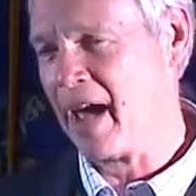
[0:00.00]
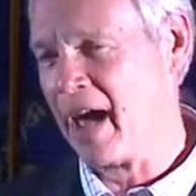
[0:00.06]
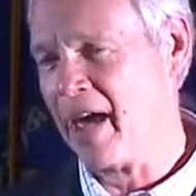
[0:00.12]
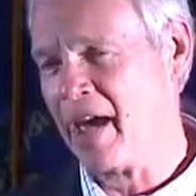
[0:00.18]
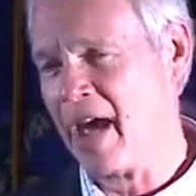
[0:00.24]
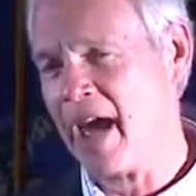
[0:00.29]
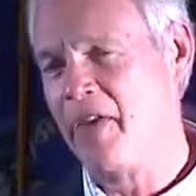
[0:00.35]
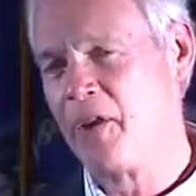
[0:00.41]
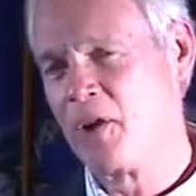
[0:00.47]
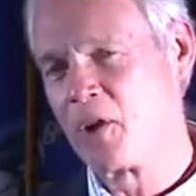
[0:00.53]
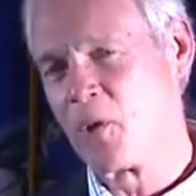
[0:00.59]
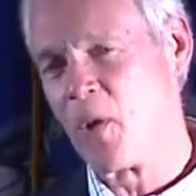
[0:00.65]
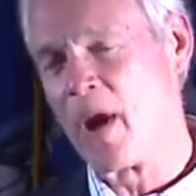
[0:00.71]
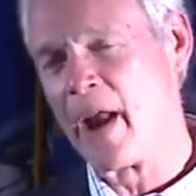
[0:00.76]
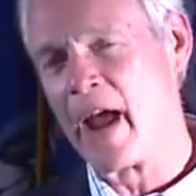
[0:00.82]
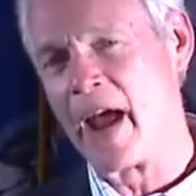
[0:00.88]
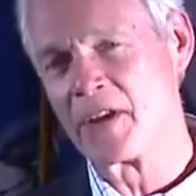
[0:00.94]
I, I,
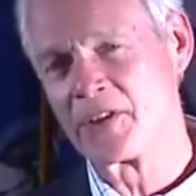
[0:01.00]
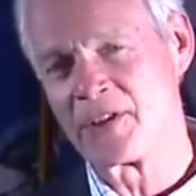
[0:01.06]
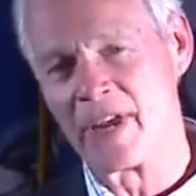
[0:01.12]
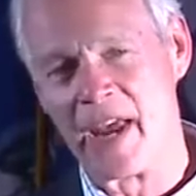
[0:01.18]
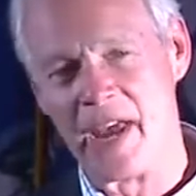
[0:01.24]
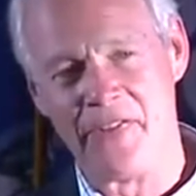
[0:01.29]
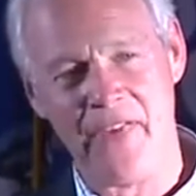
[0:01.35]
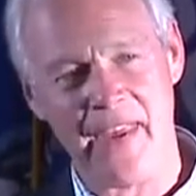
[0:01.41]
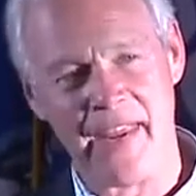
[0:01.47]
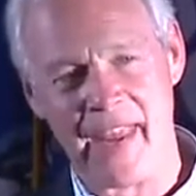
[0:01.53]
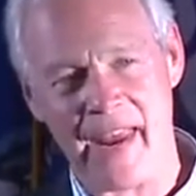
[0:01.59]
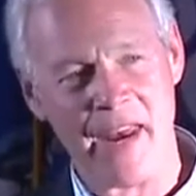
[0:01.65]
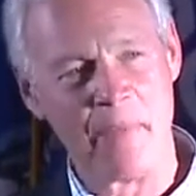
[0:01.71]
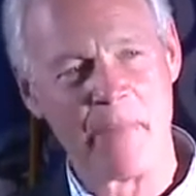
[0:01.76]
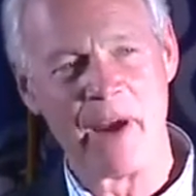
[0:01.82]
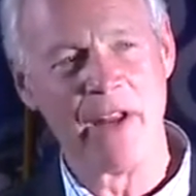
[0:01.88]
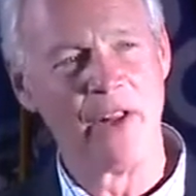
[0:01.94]
quite honestly, I think
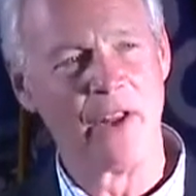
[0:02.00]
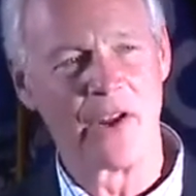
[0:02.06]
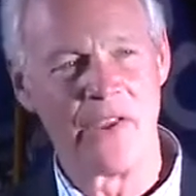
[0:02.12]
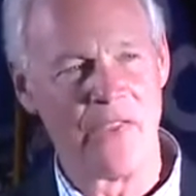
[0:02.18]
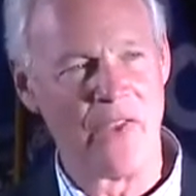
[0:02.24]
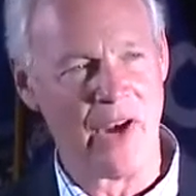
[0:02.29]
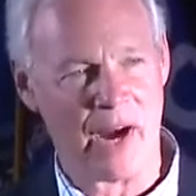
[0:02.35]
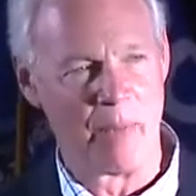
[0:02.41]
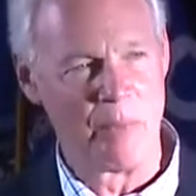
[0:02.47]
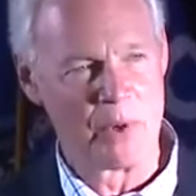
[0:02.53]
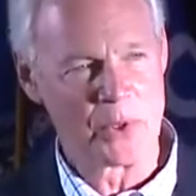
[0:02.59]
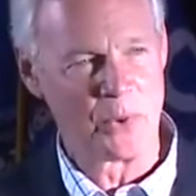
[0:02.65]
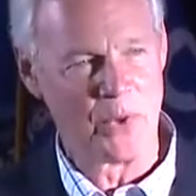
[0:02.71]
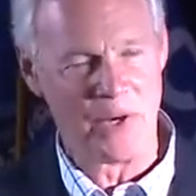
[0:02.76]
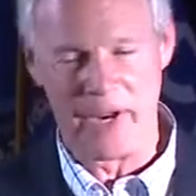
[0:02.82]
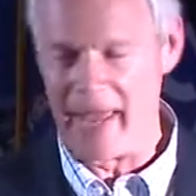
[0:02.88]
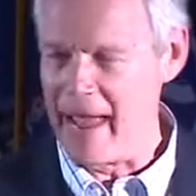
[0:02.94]
anybody looking at the numbers
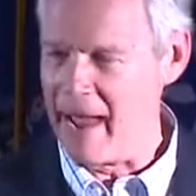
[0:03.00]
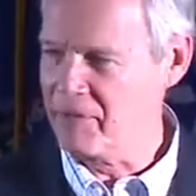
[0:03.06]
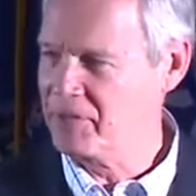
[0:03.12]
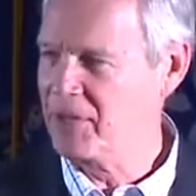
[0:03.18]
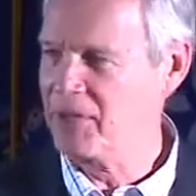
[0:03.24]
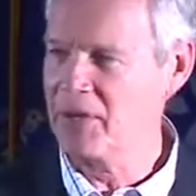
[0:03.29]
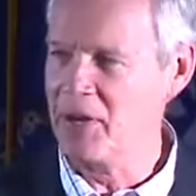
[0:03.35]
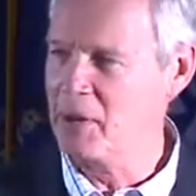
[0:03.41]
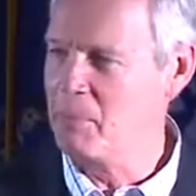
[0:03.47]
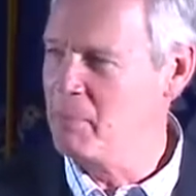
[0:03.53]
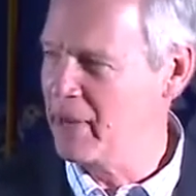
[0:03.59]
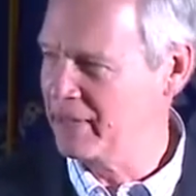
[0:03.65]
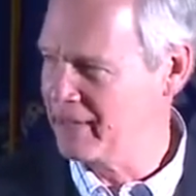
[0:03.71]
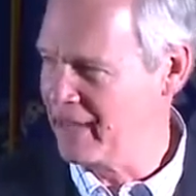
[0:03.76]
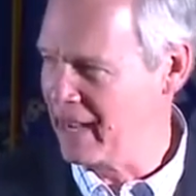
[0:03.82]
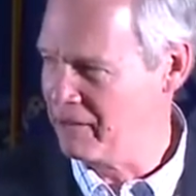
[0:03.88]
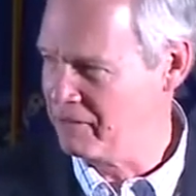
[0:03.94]
would have to
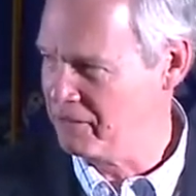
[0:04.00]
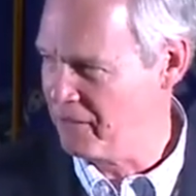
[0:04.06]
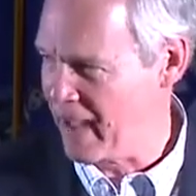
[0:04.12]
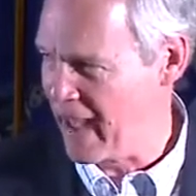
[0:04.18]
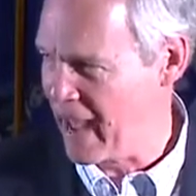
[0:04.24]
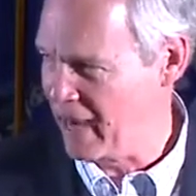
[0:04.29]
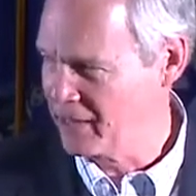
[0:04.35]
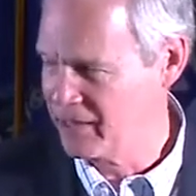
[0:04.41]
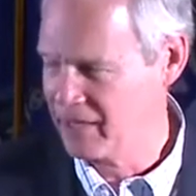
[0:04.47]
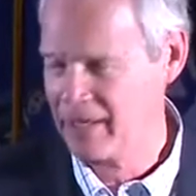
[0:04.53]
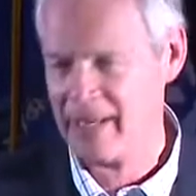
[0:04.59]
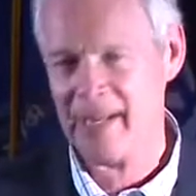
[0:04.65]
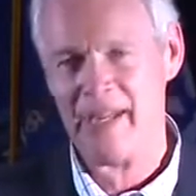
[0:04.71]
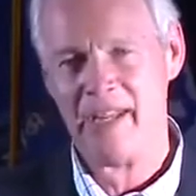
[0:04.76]
admit that fact.